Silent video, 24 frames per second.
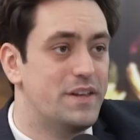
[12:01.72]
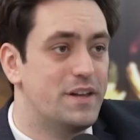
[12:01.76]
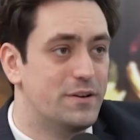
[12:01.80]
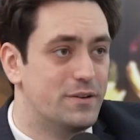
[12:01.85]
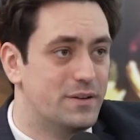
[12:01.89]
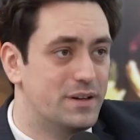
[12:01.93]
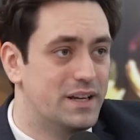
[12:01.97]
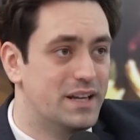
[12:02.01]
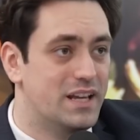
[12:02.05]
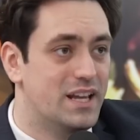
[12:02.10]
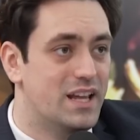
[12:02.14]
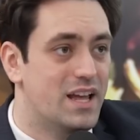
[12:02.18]

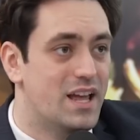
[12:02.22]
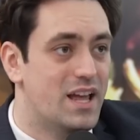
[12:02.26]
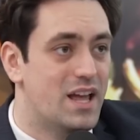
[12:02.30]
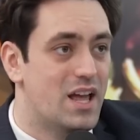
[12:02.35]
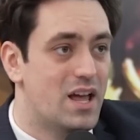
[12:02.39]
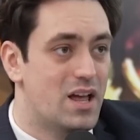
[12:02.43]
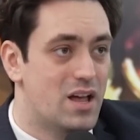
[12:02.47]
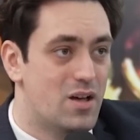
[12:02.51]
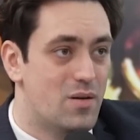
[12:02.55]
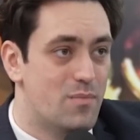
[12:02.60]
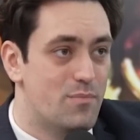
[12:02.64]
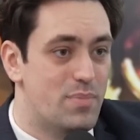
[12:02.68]
theory,
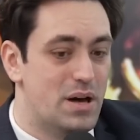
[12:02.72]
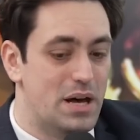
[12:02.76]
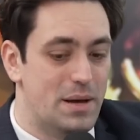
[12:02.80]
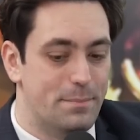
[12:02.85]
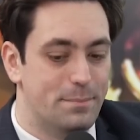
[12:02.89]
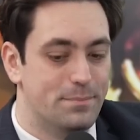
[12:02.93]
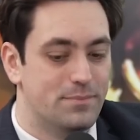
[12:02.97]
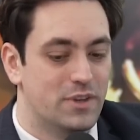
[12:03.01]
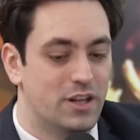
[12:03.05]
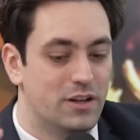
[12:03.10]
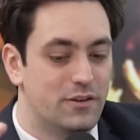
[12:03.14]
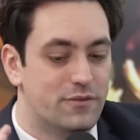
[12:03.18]

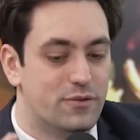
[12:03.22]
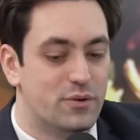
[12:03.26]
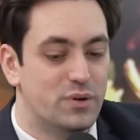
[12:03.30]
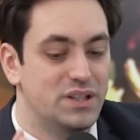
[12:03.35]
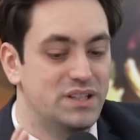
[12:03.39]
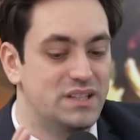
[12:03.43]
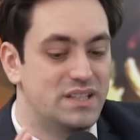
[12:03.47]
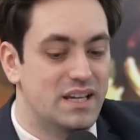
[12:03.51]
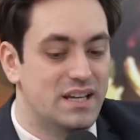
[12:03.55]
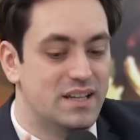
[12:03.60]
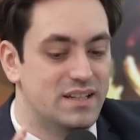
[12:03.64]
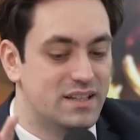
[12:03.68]
but
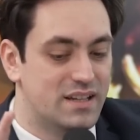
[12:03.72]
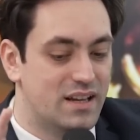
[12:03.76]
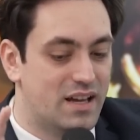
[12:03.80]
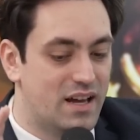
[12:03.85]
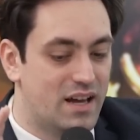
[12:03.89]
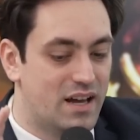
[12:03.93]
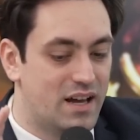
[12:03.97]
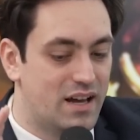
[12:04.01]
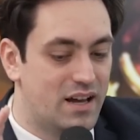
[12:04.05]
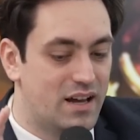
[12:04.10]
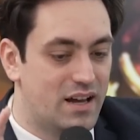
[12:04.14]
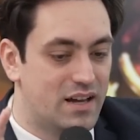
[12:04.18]
Freud did
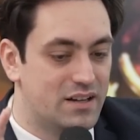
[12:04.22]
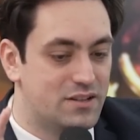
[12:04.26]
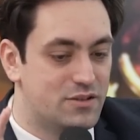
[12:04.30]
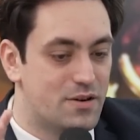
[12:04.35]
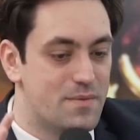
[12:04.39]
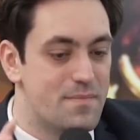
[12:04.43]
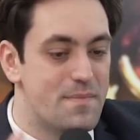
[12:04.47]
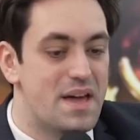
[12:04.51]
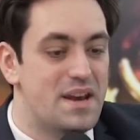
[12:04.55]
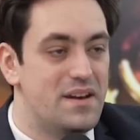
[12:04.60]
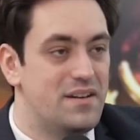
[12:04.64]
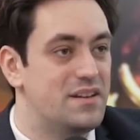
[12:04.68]
a
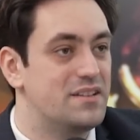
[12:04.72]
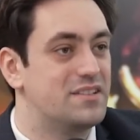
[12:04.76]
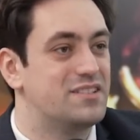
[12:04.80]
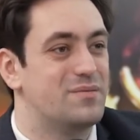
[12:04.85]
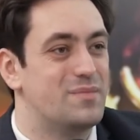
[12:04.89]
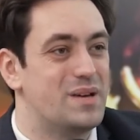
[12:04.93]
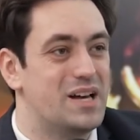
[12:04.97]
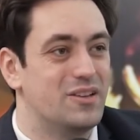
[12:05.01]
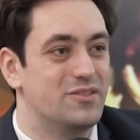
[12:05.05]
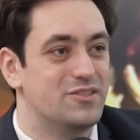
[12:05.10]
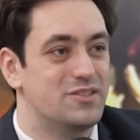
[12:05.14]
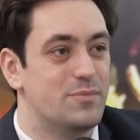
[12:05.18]
tremendous
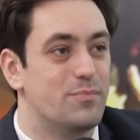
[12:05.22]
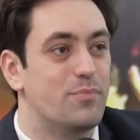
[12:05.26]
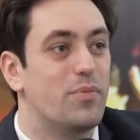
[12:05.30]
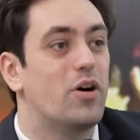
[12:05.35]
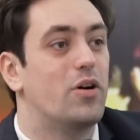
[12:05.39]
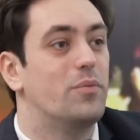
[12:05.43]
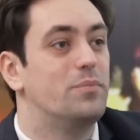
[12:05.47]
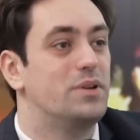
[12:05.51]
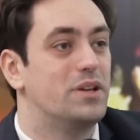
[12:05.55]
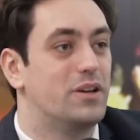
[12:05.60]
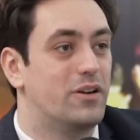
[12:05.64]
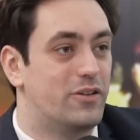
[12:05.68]
amount to
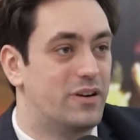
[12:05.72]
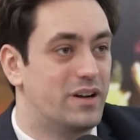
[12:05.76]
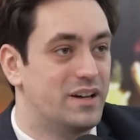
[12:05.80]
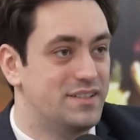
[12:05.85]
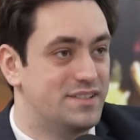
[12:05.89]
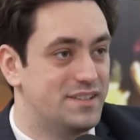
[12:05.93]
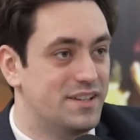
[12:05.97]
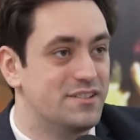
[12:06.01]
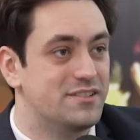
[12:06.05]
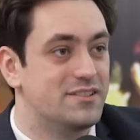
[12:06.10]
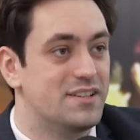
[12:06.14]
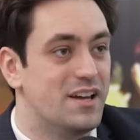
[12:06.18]

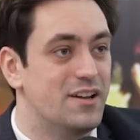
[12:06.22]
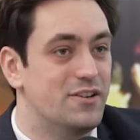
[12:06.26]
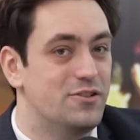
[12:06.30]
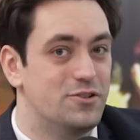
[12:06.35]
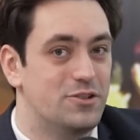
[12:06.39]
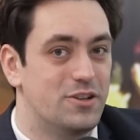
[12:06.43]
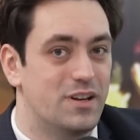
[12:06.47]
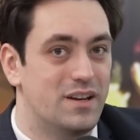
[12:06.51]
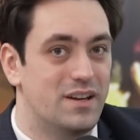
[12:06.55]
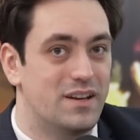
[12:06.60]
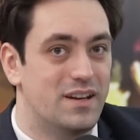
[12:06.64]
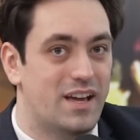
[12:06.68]
popularize this
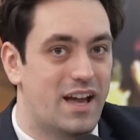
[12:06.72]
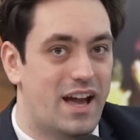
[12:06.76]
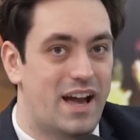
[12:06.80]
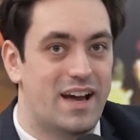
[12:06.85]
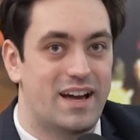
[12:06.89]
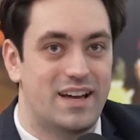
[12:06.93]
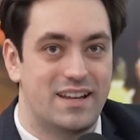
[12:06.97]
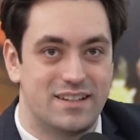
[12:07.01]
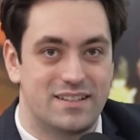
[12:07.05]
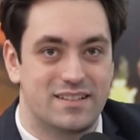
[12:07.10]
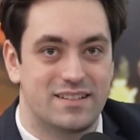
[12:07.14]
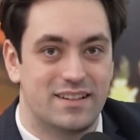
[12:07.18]
notion.
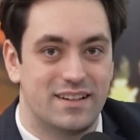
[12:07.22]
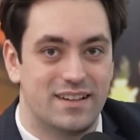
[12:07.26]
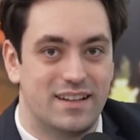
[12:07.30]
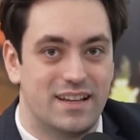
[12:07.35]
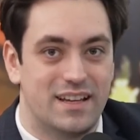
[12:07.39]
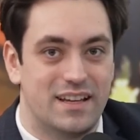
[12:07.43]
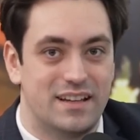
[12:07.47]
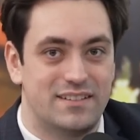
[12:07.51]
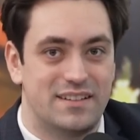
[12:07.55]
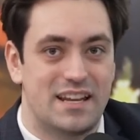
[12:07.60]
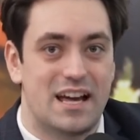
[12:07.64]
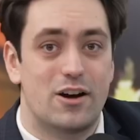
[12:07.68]
And
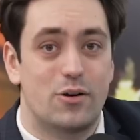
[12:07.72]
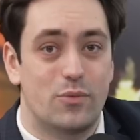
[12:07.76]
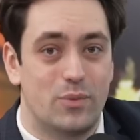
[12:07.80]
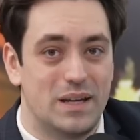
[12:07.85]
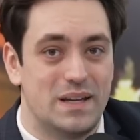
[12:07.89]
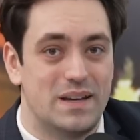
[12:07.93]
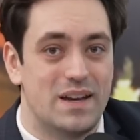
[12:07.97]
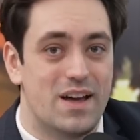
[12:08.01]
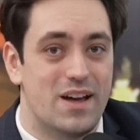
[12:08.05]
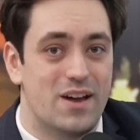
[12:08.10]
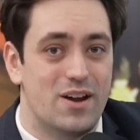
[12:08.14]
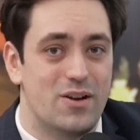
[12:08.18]
now
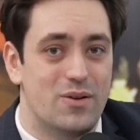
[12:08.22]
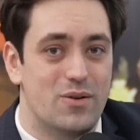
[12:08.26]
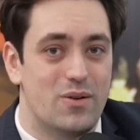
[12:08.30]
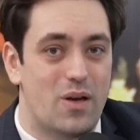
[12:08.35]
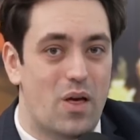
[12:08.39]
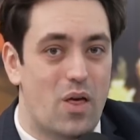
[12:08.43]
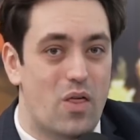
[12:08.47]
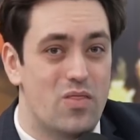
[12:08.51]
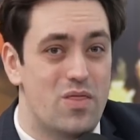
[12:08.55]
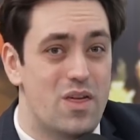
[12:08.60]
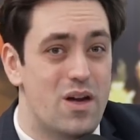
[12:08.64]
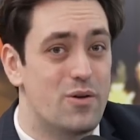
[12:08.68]
we know
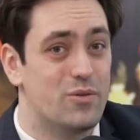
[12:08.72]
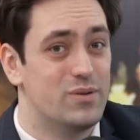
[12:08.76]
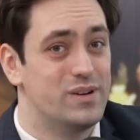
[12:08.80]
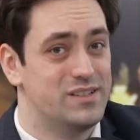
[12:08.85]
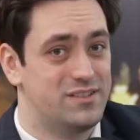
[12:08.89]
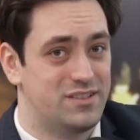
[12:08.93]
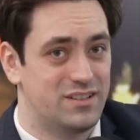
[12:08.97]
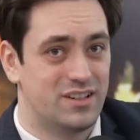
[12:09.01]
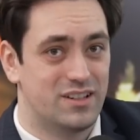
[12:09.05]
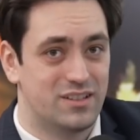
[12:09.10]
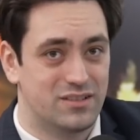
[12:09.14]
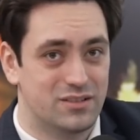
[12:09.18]
there
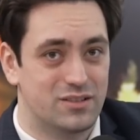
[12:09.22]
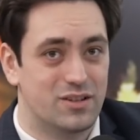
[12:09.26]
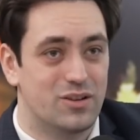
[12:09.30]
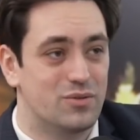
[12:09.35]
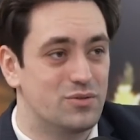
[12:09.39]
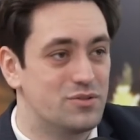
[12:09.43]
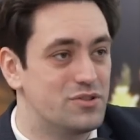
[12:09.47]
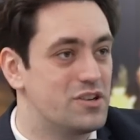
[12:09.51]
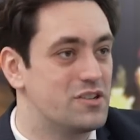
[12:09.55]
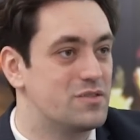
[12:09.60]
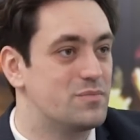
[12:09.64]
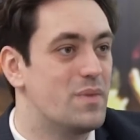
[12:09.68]
is an
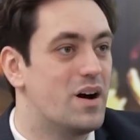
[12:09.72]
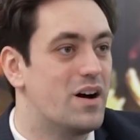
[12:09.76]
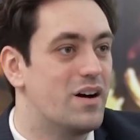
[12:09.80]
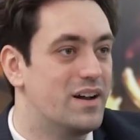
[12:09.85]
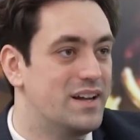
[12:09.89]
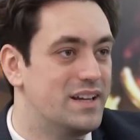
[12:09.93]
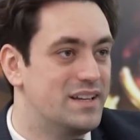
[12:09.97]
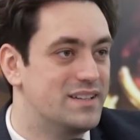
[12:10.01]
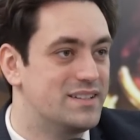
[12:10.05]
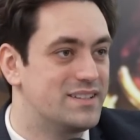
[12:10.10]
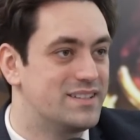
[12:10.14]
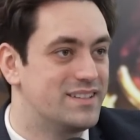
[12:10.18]
unconscious
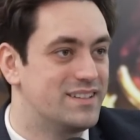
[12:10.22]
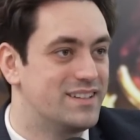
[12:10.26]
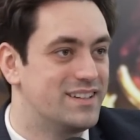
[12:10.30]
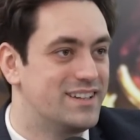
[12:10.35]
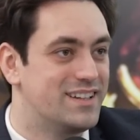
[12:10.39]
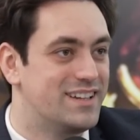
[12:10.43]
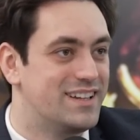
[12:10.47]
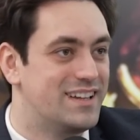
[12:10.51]
mind.